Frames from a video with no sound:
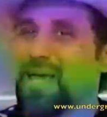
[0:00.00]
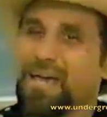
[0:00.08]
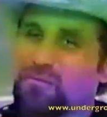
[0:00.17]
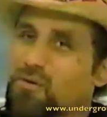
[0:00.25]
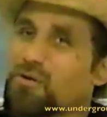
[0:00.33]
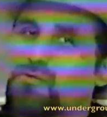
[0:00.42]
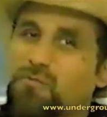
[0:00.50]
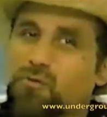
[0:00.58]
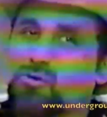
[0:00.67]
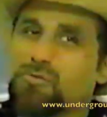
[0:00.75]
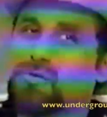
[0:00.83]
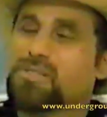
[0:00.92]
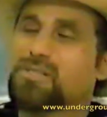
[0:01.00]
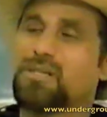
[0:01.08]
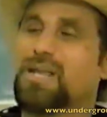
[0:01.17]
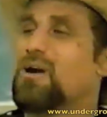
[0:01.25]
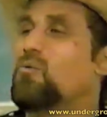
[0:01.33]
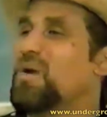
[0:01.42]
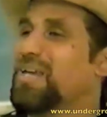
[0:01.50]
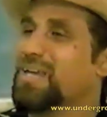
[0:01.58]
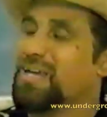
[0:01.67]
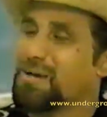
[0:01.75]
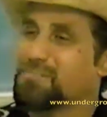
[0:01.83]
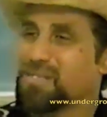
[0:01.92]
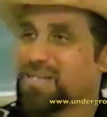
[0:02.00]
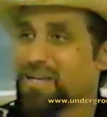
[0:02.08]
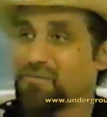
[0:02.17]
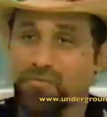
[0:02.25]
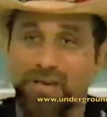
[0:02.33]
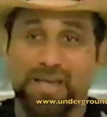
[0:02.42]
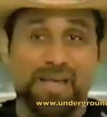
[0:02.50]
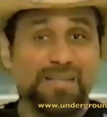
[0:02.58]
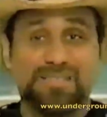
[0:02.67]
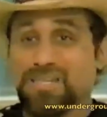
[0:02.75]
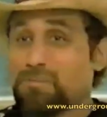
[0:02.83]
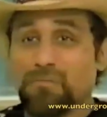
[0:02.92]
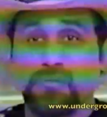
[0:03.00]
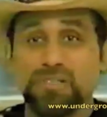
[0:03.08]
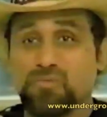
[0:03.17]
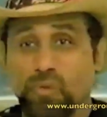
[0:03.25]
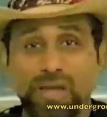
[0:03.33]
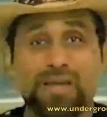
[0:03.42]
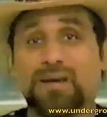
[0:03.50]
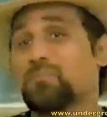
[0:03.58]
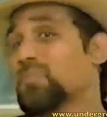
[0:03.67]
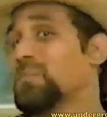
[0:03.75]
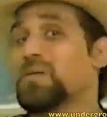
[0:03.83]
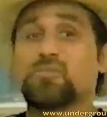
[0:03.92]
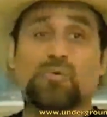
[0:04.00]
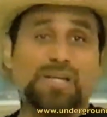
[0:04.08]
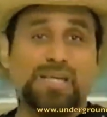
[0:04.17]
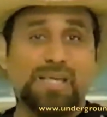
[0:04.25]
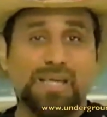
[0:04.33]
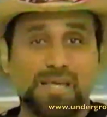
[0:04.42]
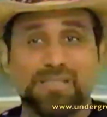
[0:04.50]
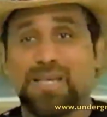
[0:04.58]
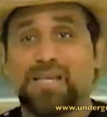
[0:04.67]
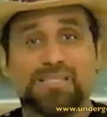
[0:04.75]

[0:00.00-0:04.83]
And very few of us are now waking up to that fact. Some of us wake up maybe 20 years.